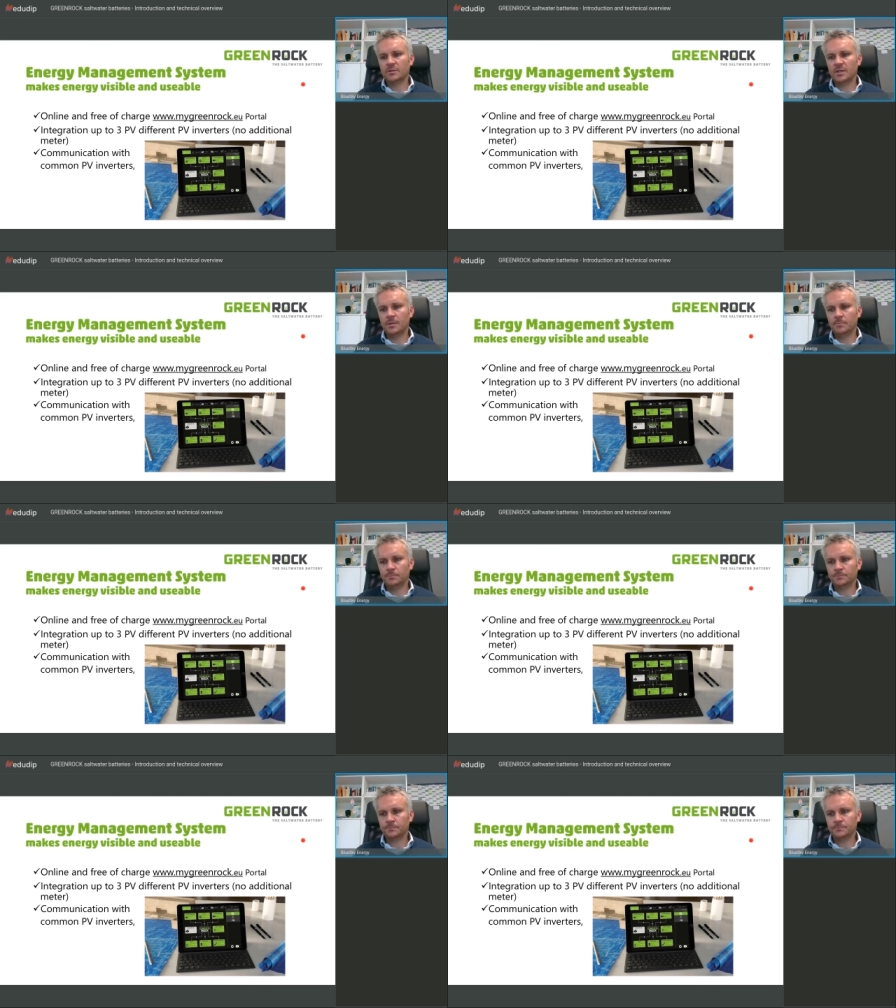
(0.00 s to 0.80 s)
There
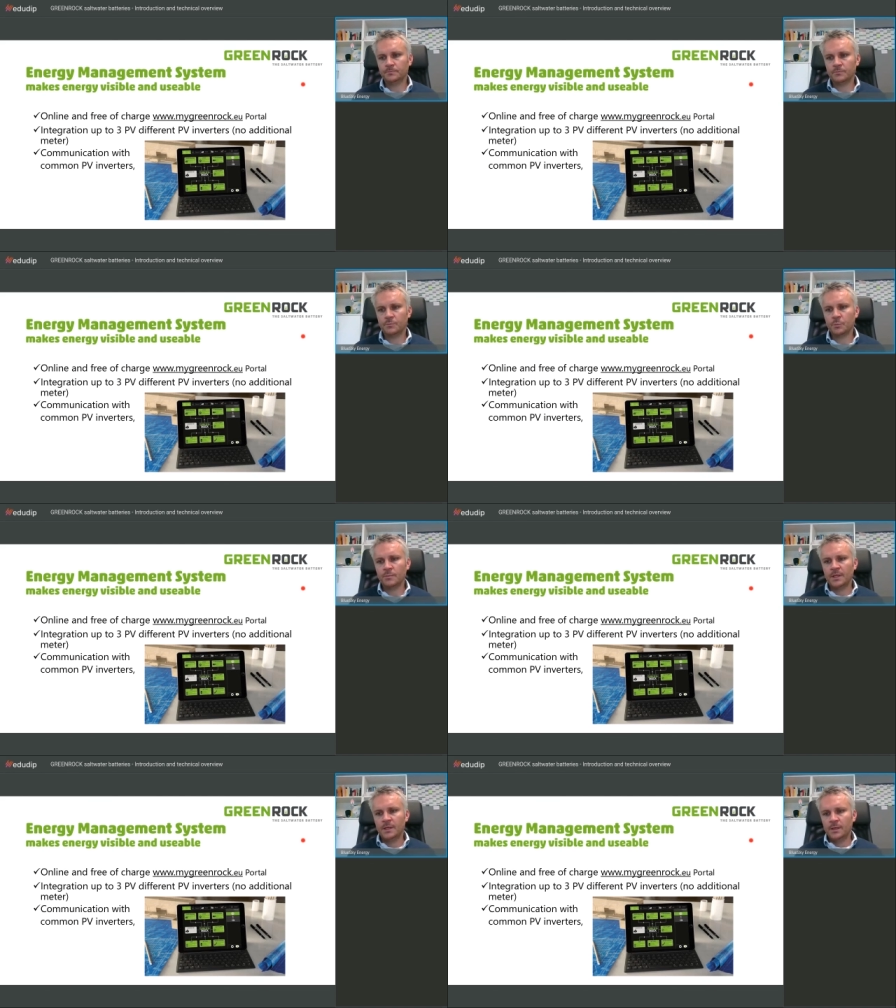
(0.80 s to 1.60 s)
is a
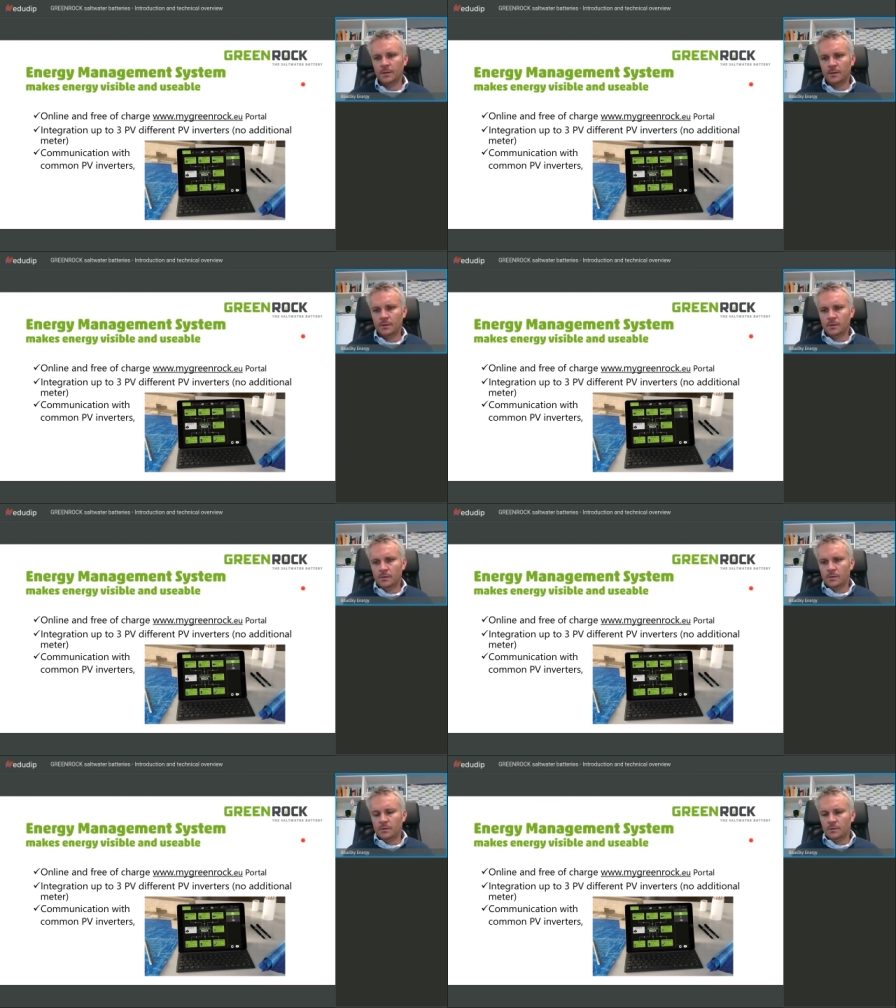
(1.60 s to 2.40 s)
question, what is the
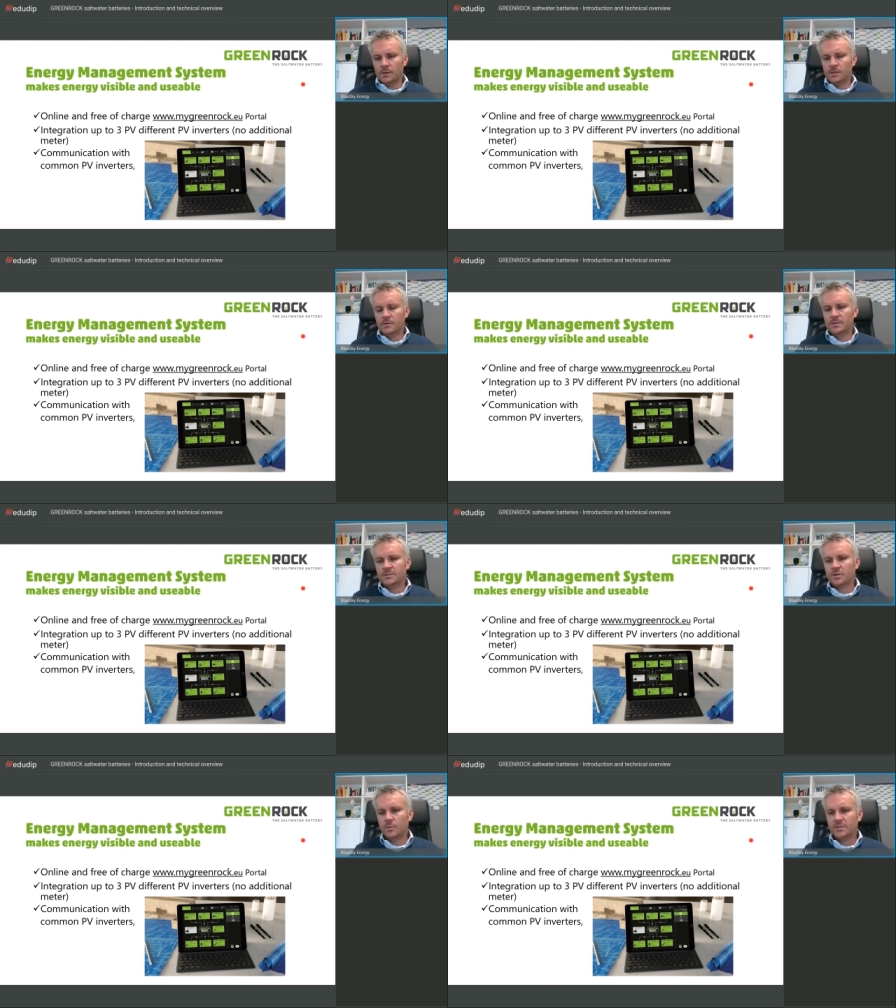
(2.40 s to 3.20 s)

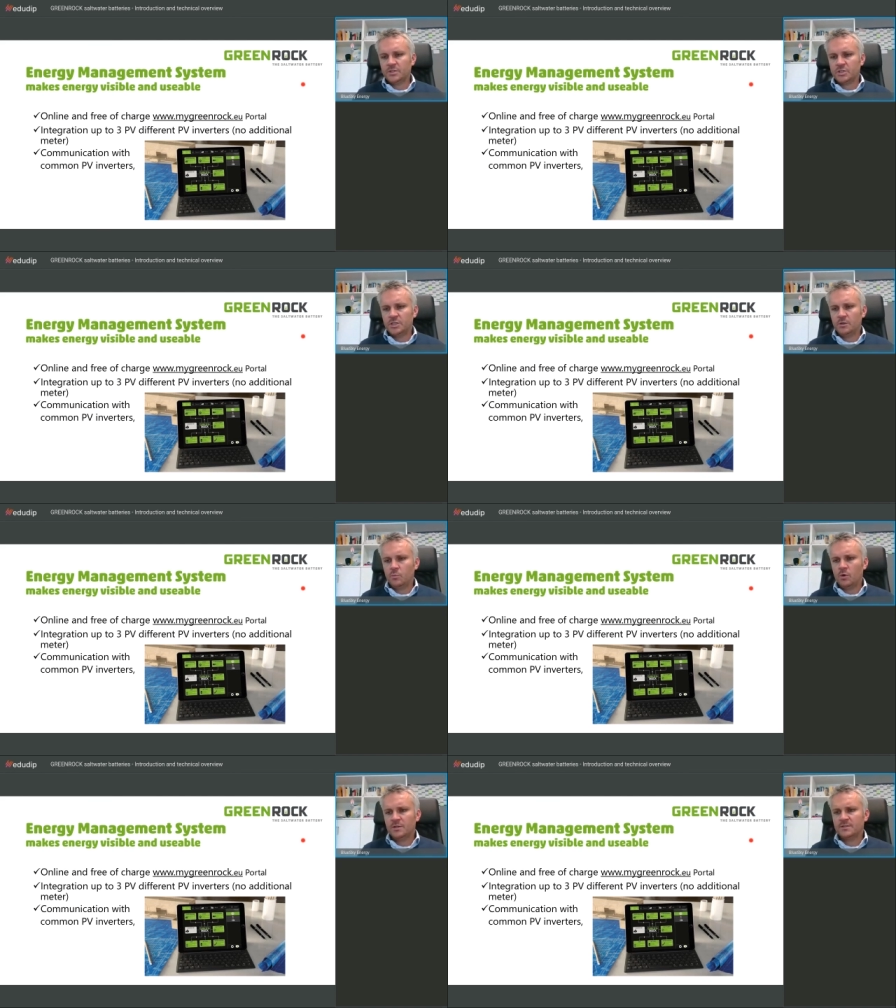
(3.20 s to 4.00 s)
self-discharge rate of
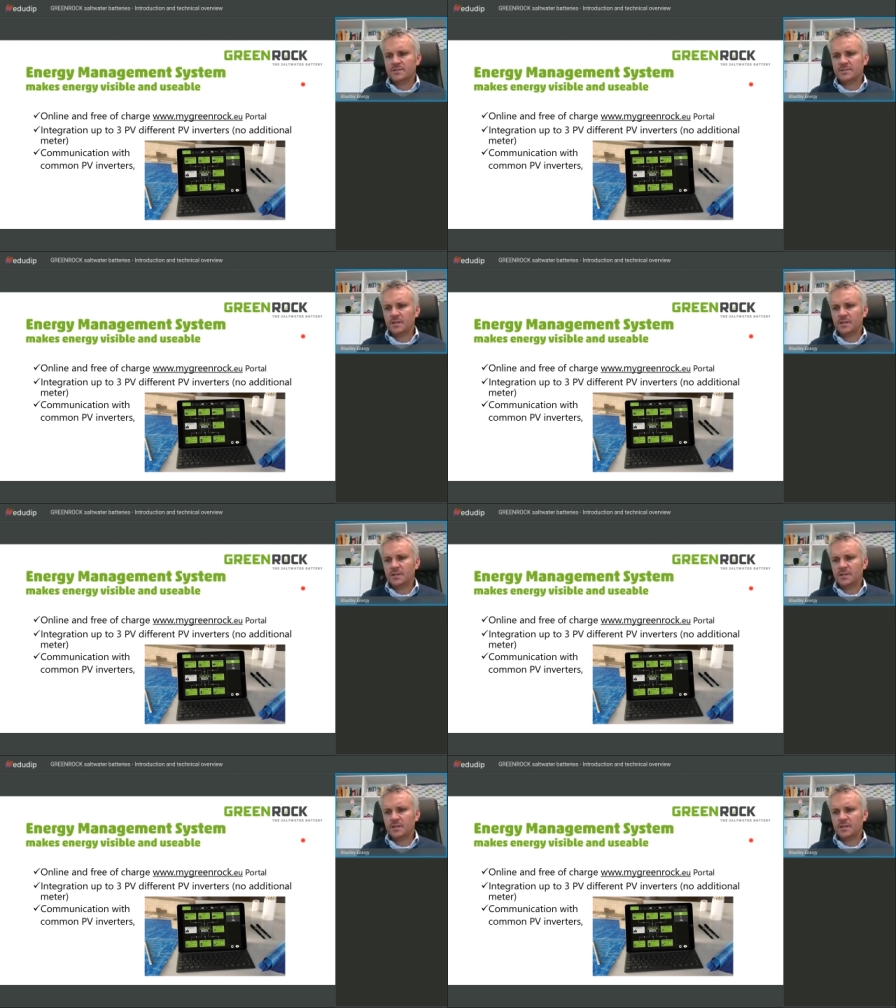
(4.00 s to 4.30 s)
the battery?